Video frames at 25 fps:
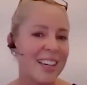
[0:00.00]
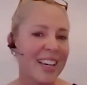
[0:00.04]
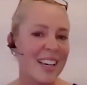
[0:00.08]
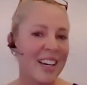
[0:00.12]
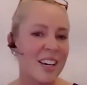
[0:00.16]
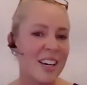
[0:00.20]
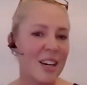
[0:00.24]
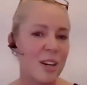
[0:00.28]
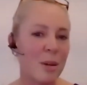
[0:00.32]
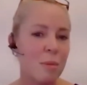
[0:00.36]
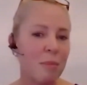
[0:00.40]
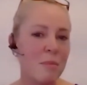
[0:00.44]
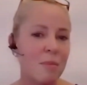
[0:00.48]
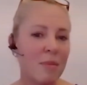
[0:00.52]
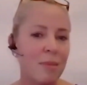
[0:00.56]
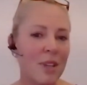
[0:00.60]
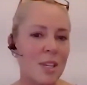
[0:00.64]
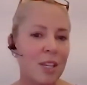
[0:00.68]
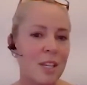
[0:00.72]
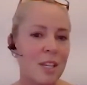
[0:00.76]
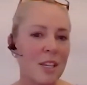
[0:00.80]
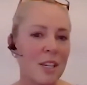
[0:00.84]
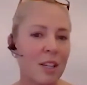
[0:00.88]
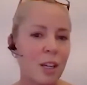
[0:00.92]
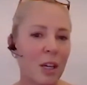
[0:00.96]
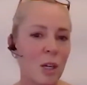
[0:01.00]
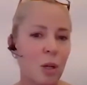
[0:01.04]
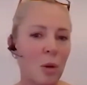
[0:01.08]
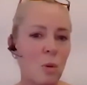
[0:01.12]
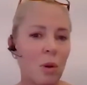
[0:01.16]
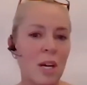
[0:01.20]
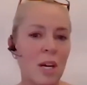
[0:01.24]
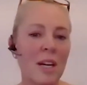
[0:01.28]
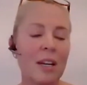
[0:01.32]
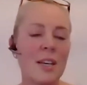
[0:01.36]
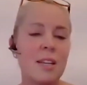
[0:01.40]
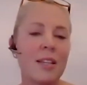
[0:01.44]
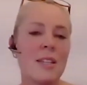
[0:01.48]

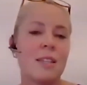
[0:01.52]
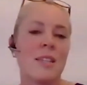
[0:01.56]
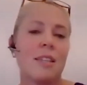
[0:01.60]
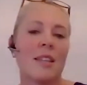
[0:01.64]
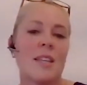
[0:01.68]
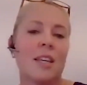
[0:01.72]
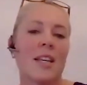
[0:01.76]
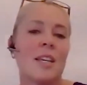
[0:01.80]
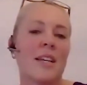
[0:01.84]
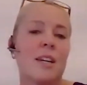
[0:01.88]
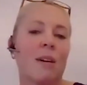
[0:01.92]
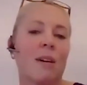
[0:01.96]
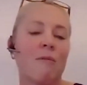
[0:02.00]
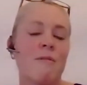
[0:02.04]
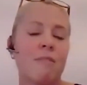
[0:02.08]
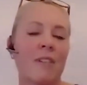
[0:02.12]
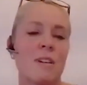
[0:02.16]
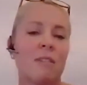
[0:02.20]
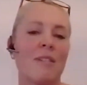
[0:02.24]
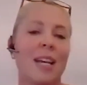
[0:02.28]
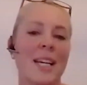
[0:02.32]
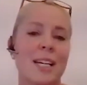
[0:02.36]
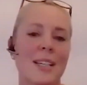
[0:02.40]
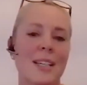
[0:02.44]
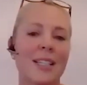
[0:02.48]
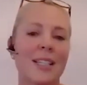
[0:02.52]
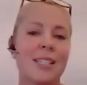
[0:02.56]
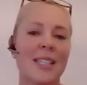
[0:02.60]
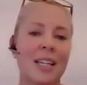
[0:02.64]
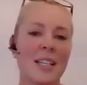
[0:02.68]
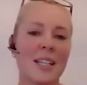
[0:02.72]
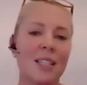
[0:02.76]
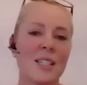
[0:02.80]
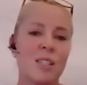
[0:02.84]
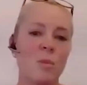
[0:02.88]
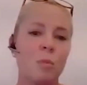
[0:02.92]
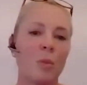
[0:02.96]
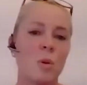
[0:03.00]
I think I'm very
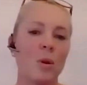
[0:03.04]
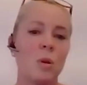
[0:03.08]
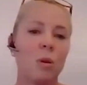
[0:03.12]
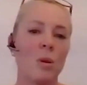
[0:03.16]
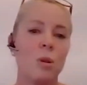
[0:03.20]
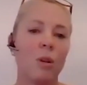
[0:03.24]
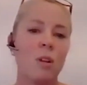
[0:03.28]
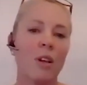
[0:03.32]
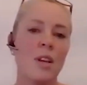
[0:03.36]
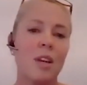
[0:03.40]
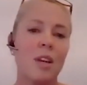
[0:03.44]
accessible.